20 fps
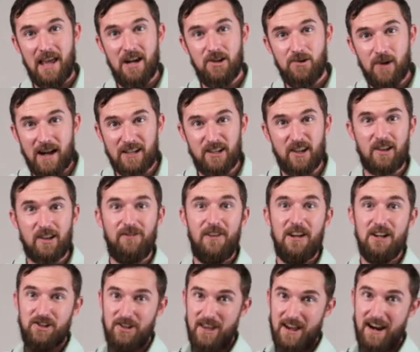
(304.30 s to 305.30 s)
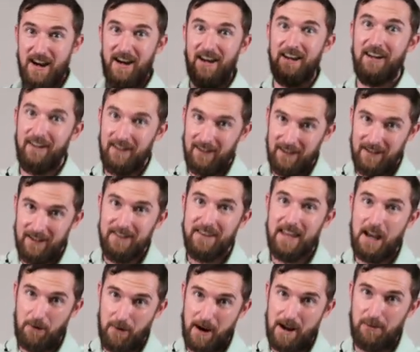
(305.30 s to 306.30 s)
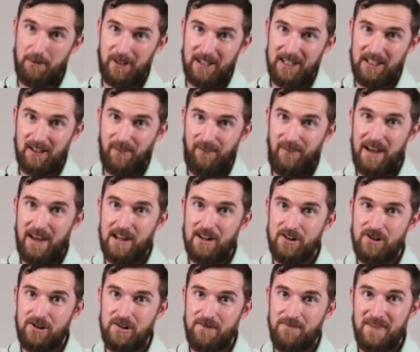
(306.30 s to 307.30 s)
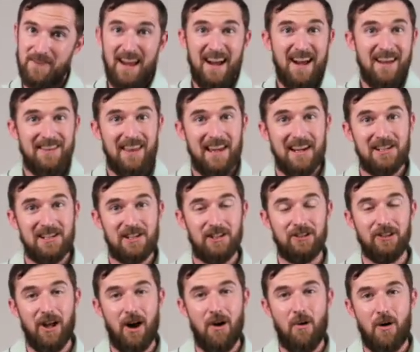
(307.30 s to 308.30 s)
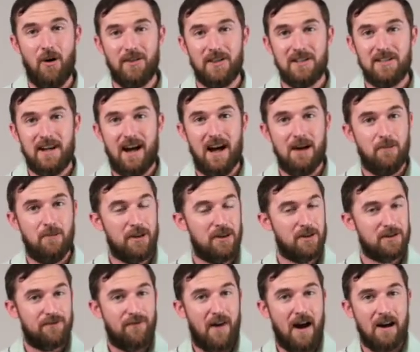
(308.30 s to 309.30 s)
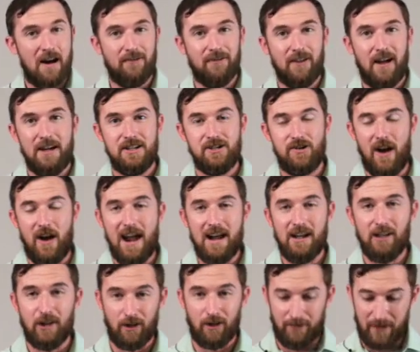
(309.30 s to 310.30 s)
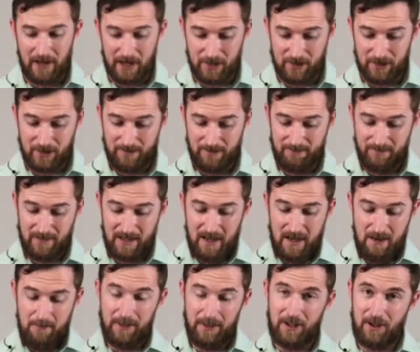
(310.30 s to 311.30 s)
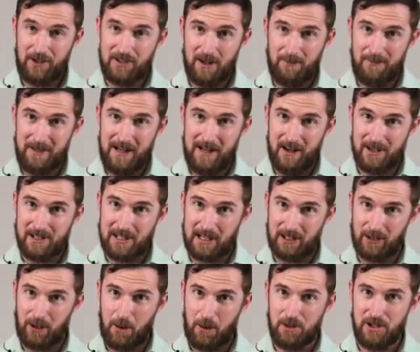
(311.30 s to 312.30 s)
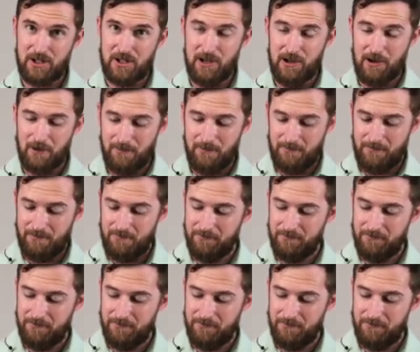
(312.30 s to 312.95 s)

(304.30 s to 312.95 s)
they attract other fish there, they were able to eat the fish. Things glow all the time, whether it's fireflies or anglerfish. But there's something else that glows too.